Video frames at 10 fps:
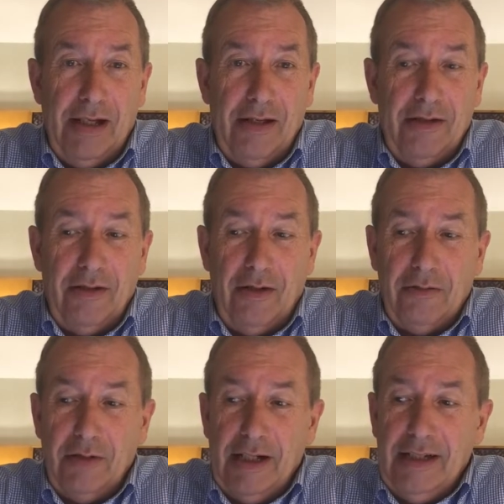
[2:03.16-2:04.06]

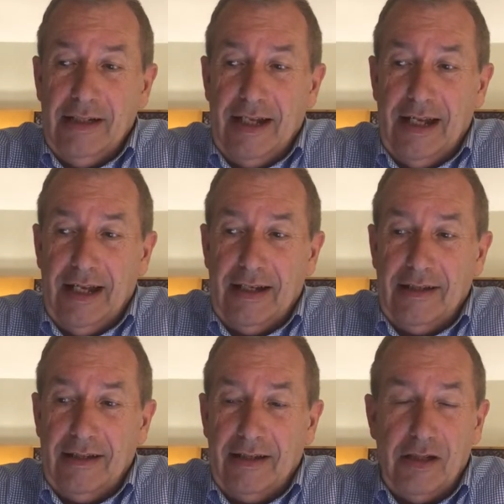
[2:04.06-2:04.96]
already,
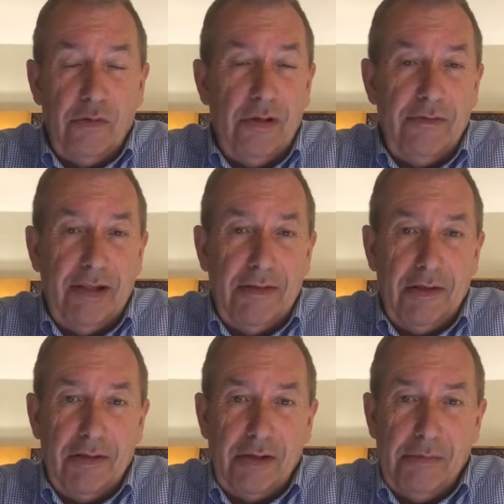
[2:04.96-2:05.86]
and it's
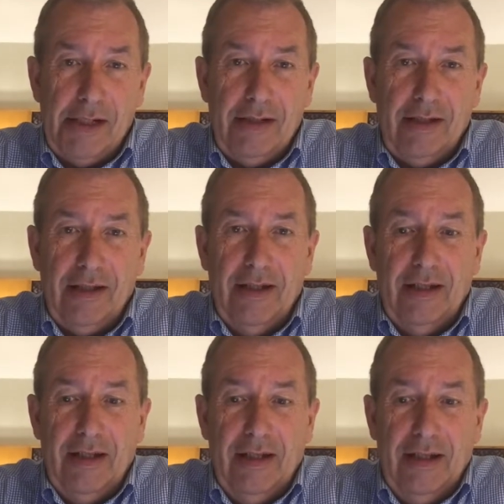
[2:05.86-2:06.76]
$25 a month.
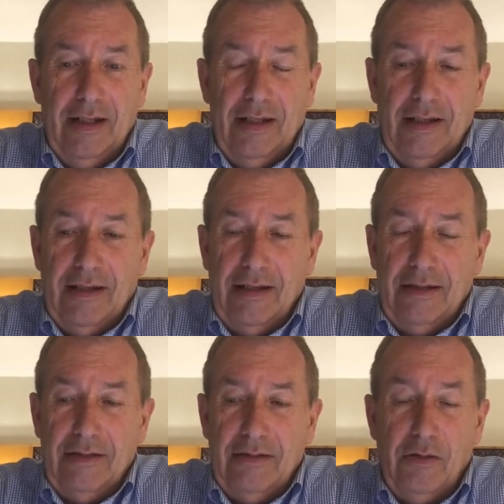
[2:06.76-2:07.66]

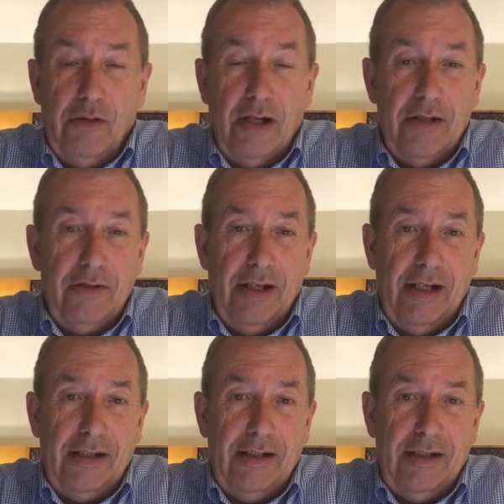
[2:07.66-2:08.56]
No
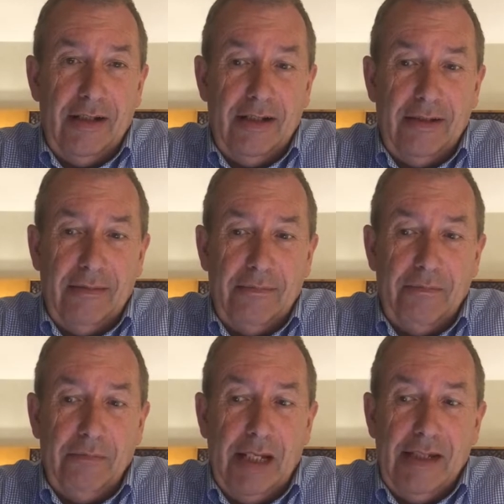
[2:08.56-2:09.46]
contract.
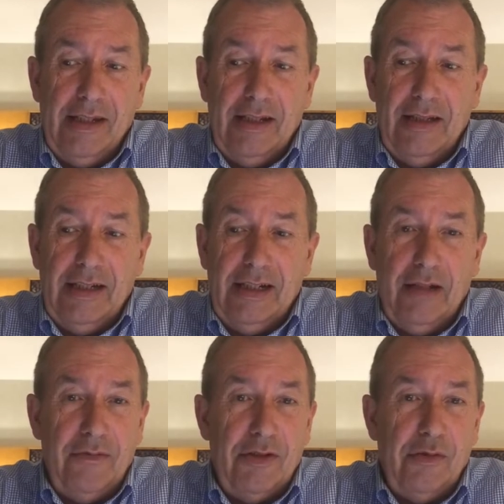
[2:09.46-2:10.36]
Basically
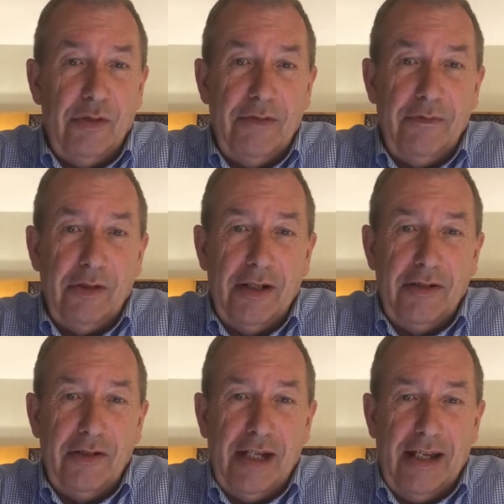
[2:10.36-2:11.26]
gives
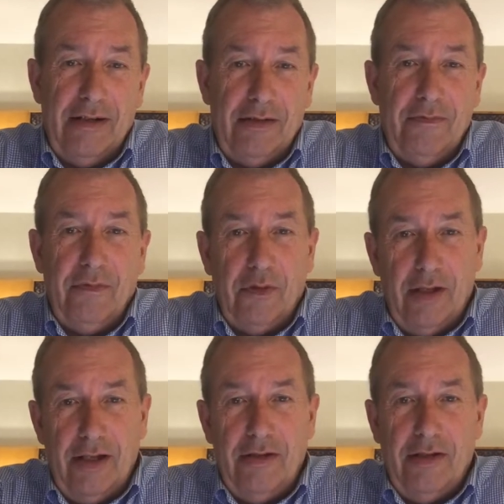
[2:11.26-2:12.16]
2,400 channels.
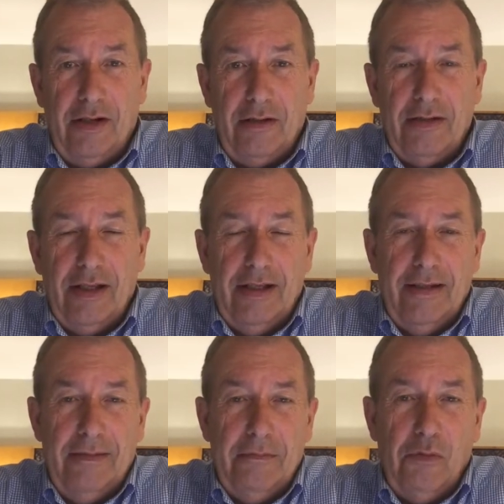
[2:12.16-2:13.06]
400 are
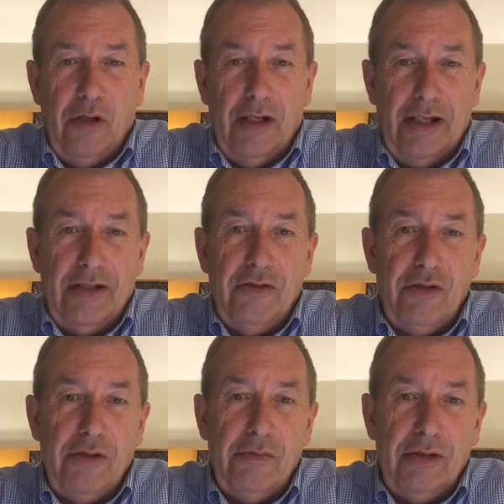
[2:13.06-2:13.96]
more or less
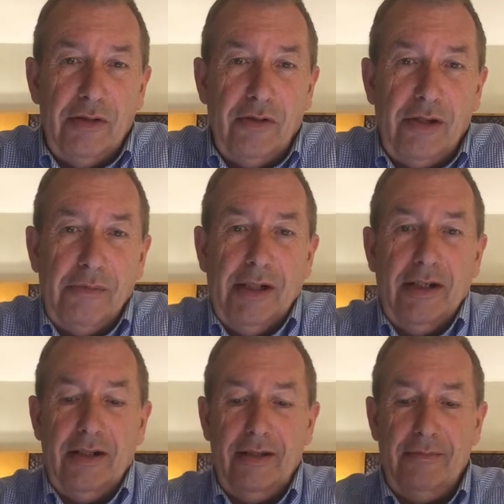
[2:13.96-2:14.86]
usable in North
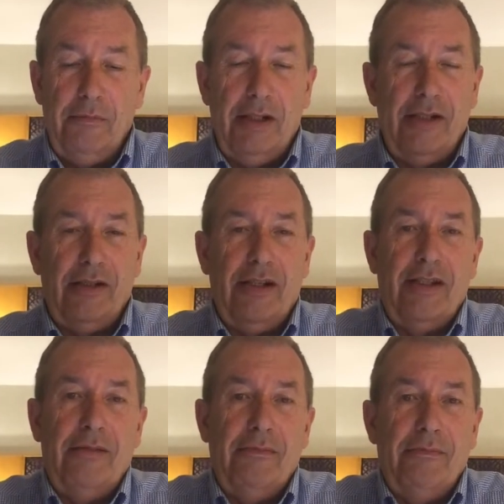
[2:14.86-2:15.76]
America, but it's got
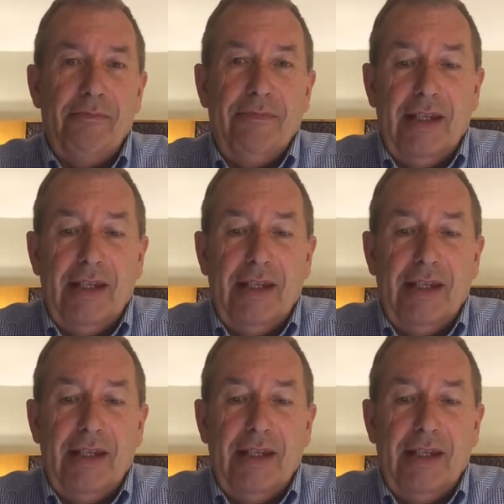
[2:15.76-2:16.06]
some